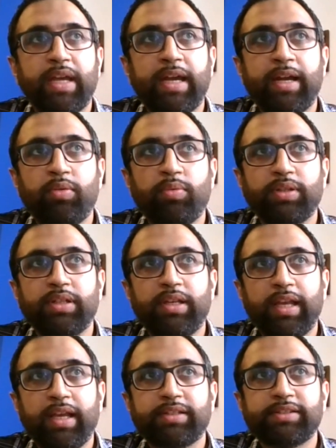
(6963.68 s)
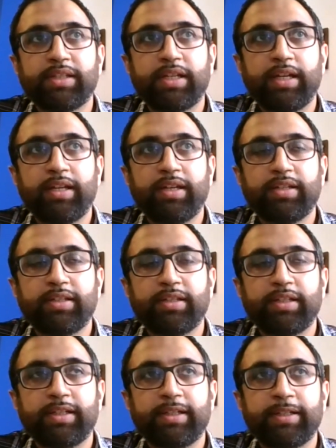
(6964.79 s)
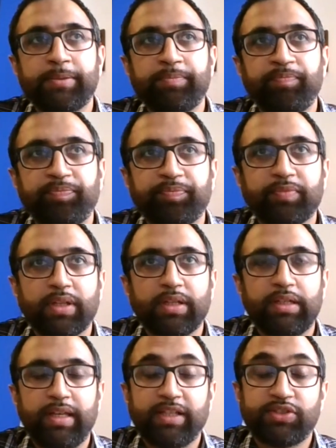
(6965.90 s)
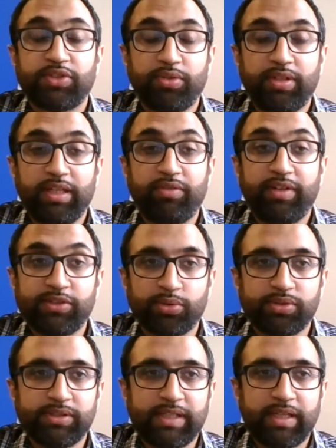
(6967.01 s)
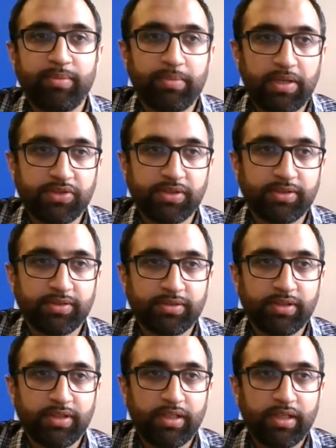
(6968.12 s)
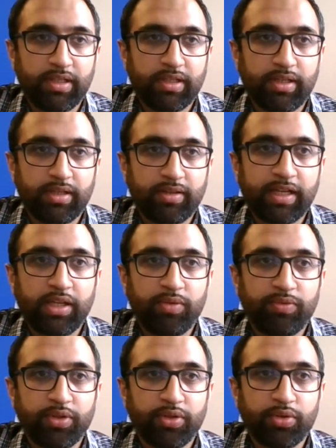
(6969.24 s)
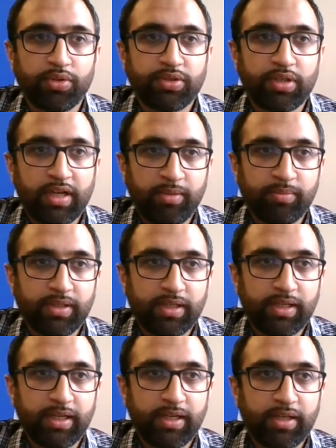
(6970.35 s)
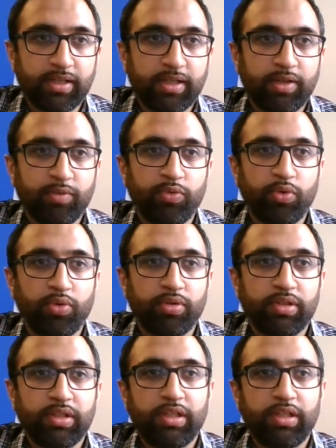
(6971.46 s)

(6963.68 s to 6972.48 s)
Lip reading: and with the links and links to the resources that have been mentioned. Thank you for your time and for